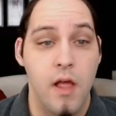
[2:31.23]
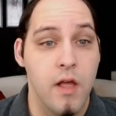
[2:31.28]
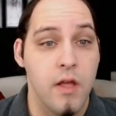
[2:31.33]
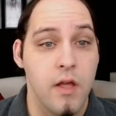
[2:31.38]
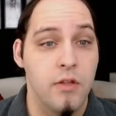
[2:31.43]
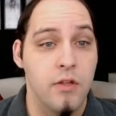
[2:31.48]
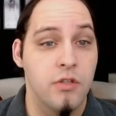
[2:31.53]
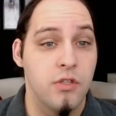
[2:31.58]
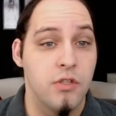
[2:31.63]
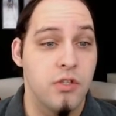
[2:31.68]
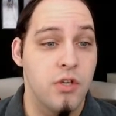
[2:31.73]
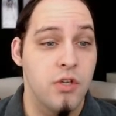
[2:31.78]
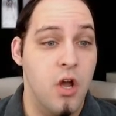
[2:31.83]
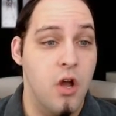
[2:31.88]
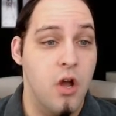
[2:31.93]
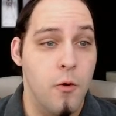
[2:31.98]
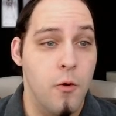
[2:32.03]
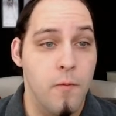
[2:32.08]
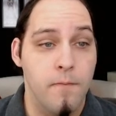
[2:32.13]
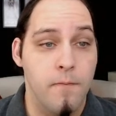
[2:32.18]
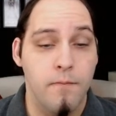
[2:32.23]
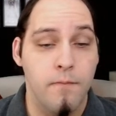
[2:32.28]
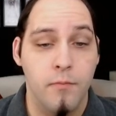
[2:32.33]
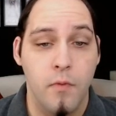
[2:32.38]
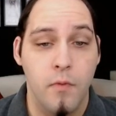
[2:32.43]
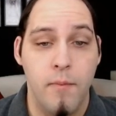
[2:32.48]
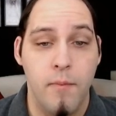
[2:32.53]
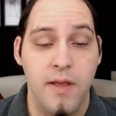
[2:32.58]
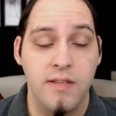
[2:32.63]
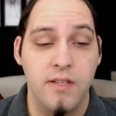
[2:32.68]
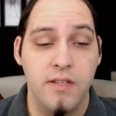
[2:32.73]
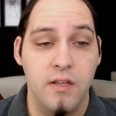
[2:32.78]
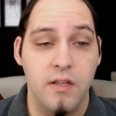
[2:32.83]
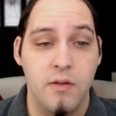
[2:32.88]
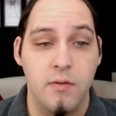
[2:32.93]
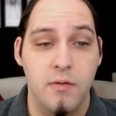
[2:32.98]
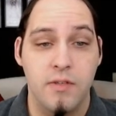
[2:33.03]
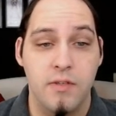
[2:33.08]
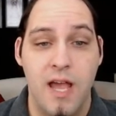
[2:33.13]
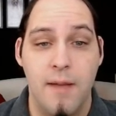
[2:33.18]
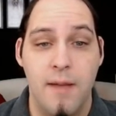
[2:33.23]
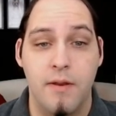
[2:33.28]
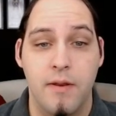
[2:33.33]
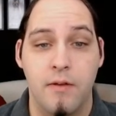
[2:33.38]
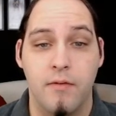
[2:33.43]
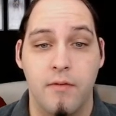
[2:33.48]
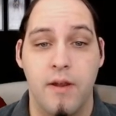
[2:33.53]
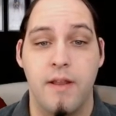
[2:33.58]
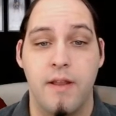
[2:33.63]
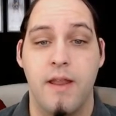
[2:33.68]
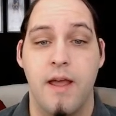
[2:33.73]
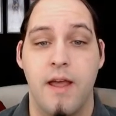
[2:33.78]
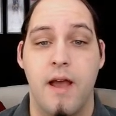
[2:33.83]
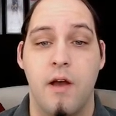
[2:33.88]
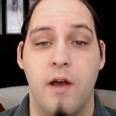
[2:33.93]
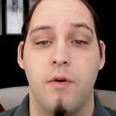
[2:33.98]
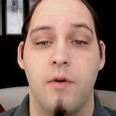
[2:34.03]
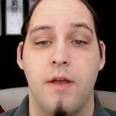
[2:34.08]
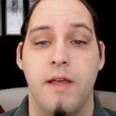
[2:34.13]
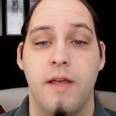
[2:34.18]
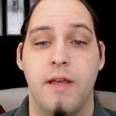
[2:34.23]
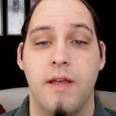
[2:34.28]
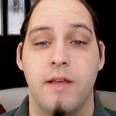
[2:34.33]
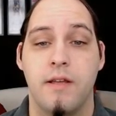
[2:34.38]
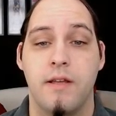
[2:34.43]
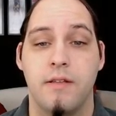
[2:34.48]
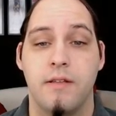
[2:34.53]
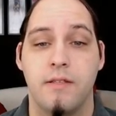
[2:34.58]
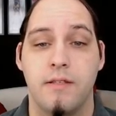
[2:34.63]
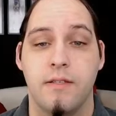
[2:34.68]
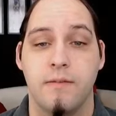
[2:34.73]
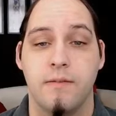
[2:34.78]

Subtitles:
So basically what's happening right now is,